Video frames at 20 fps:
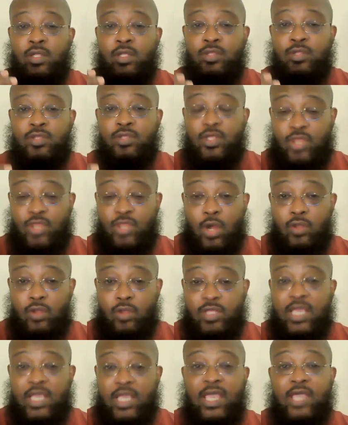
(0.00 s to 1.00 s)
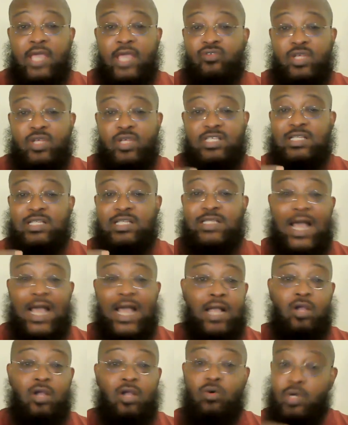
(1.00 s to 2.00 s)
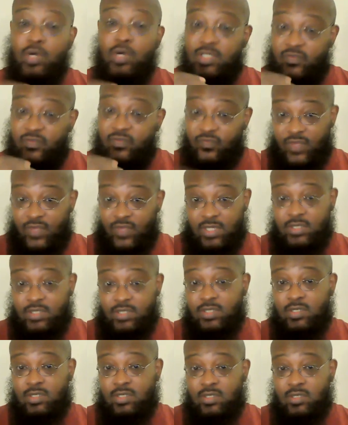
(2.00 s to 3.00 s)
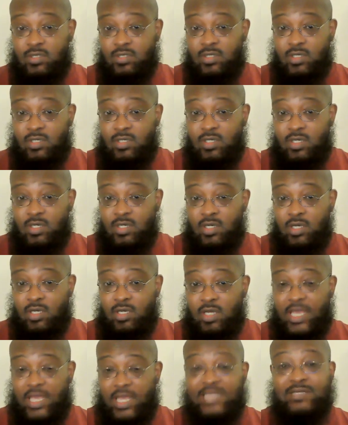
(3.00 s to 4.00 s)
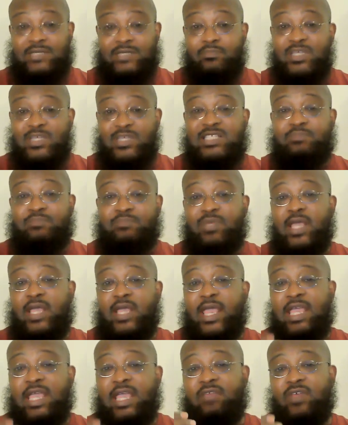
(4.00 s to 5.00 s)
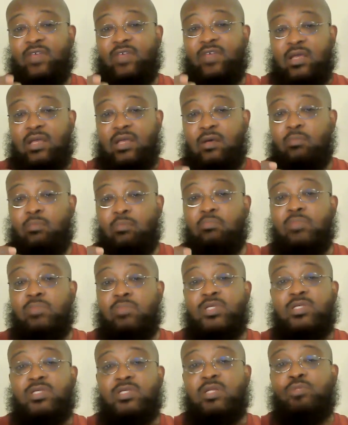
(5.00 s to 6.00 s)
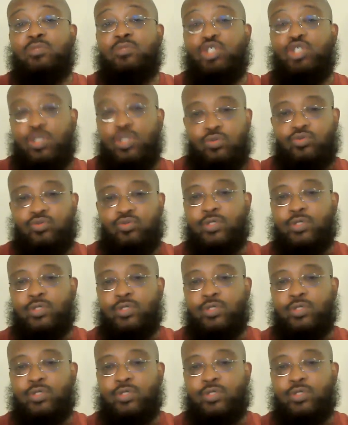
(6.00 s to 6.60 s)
The third thing Hijrah is not going to fix is misbehaving Muslim children.